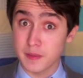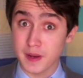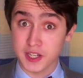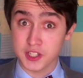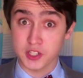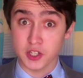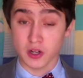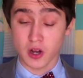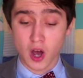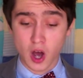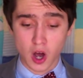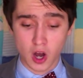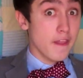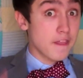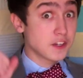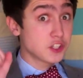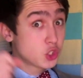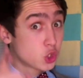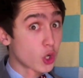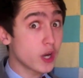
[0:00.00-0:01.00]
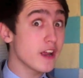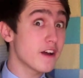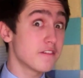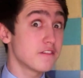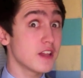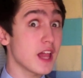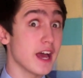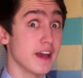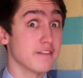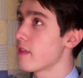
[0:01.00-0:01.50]
Picture are The Tree of
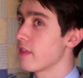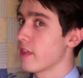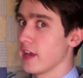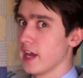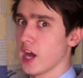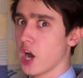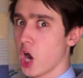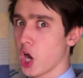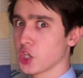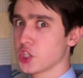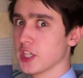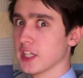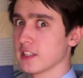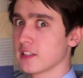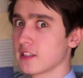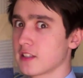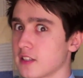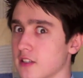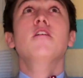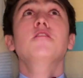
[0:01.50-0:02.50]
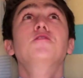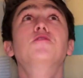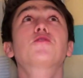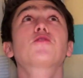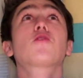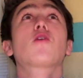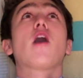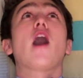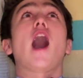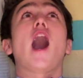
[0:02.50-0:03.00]
Life, The Artist,
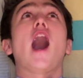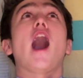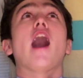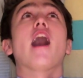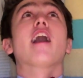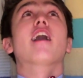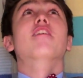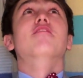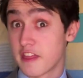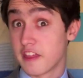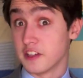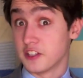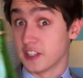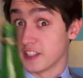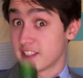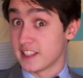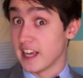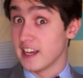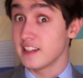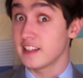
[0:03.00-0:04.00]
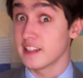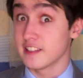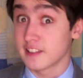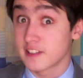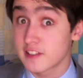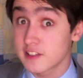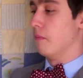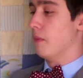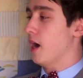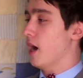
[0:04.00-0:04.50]
Drive, The
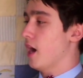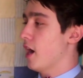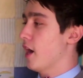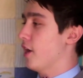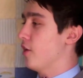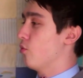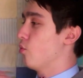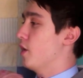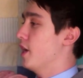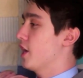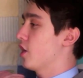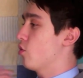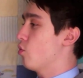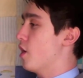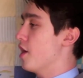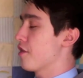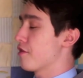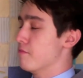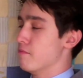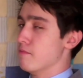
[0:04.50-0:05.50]
Descendants, My Week with